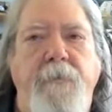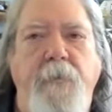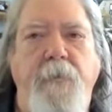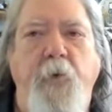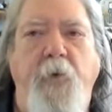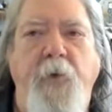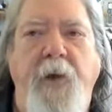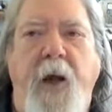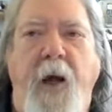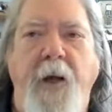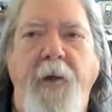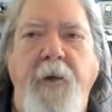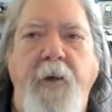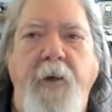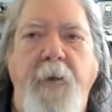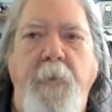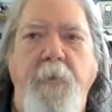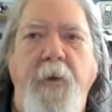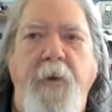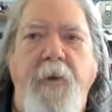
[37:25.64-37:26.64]
We
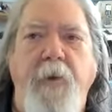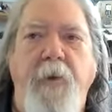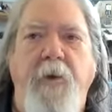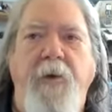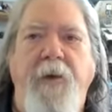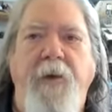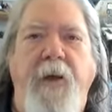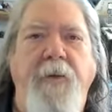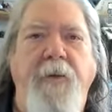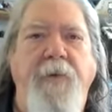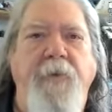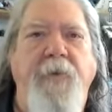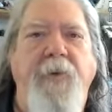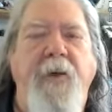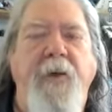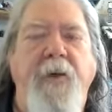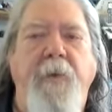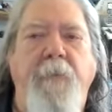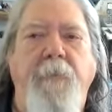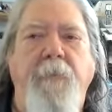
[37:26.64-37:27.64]
oddly mirror that
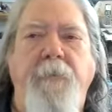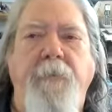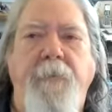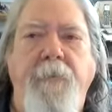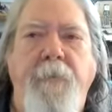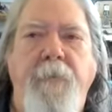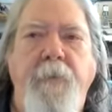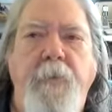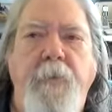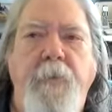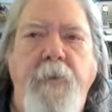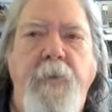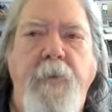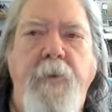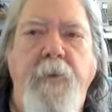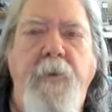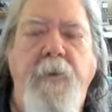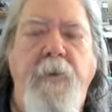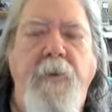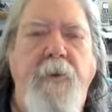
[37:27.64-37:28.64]
same
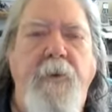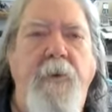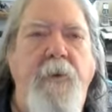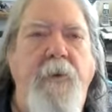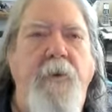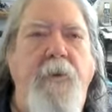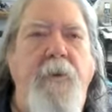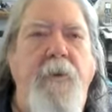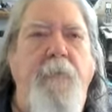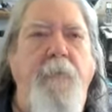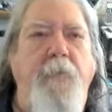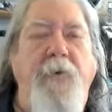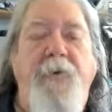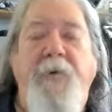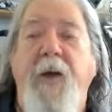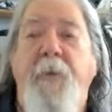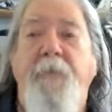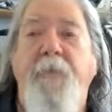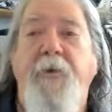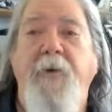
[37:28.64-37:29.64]

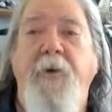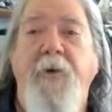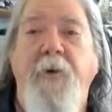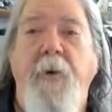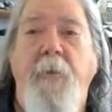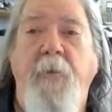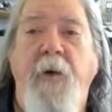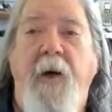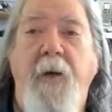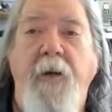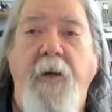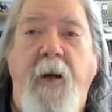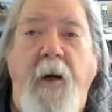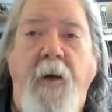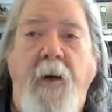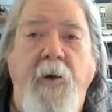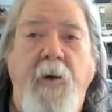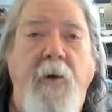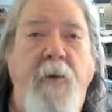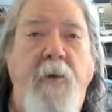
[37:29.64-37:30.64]
perception about
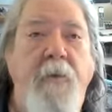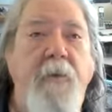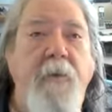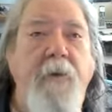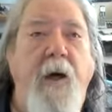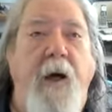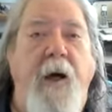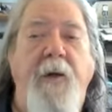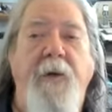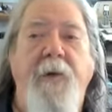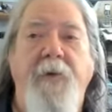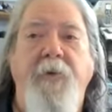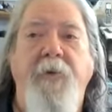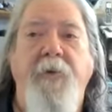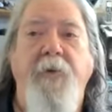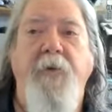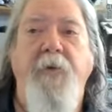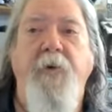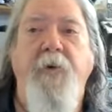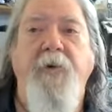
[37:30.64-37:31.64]
our God is
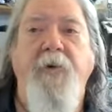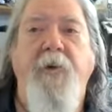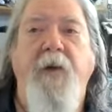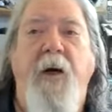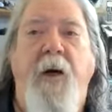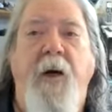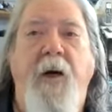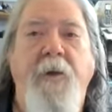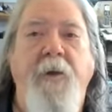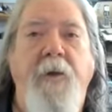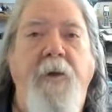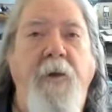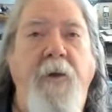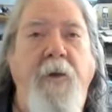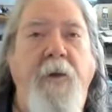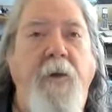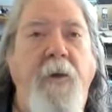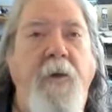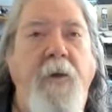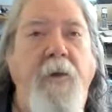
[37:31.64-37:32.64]
the good God,
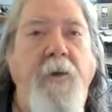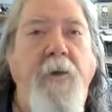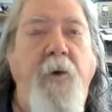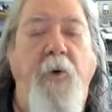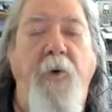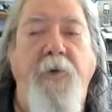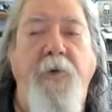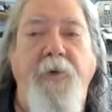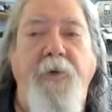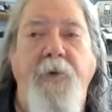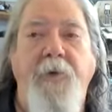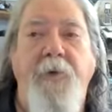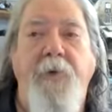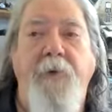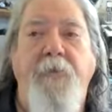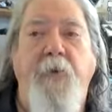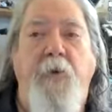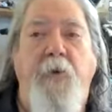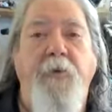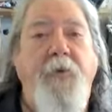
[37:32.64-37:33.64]
yours is the
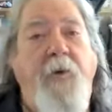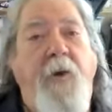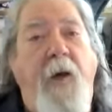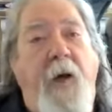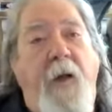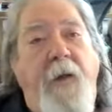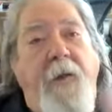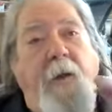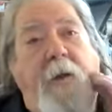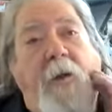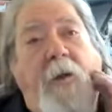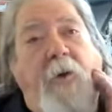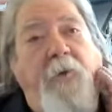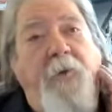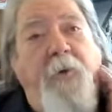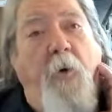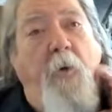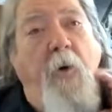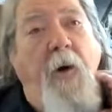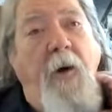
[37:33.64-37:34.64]
false God.
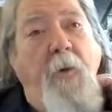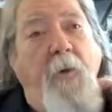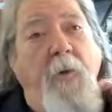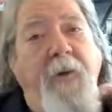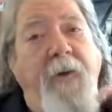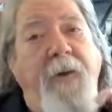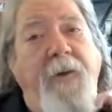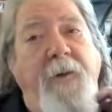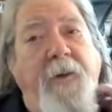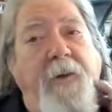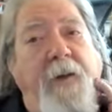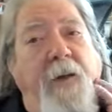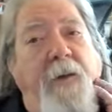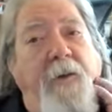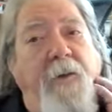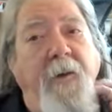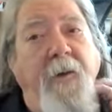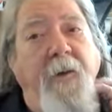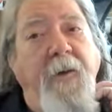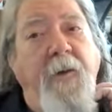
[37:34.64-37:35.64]
So why don't we get together
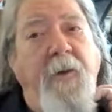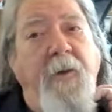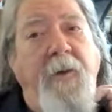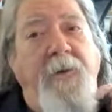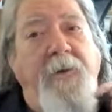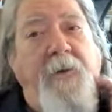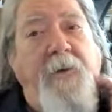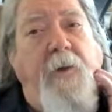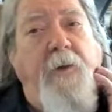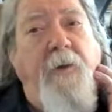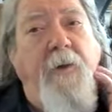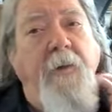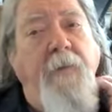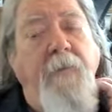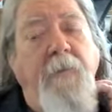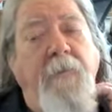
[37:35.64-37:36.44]
and kill each other?